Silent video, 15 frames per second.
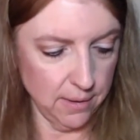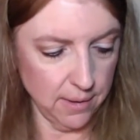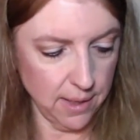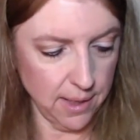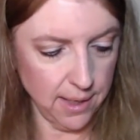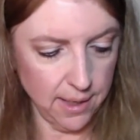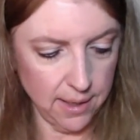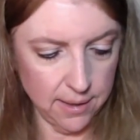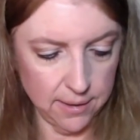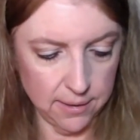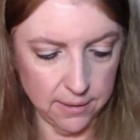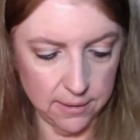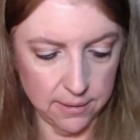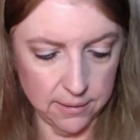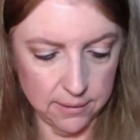
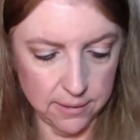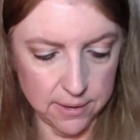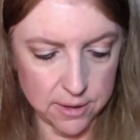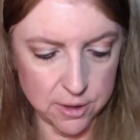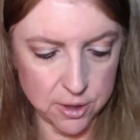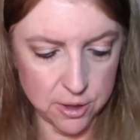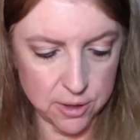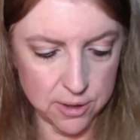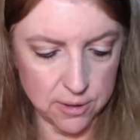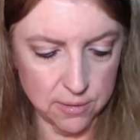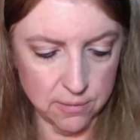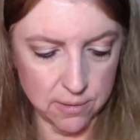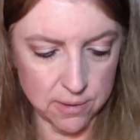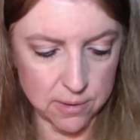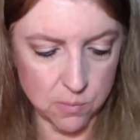And let's just do
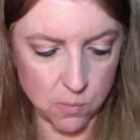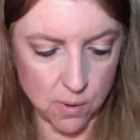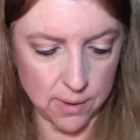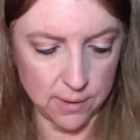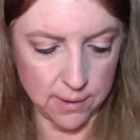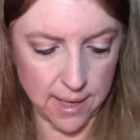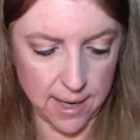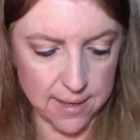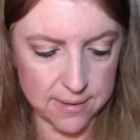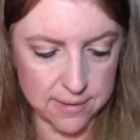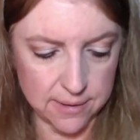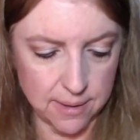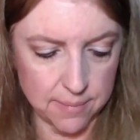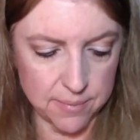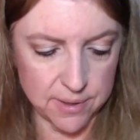this one last
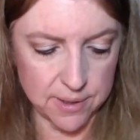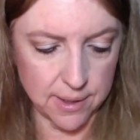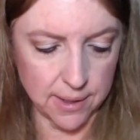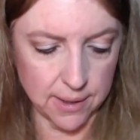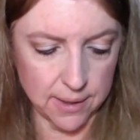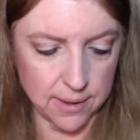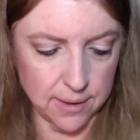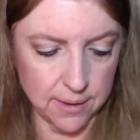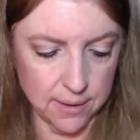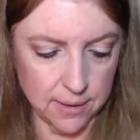lipstick.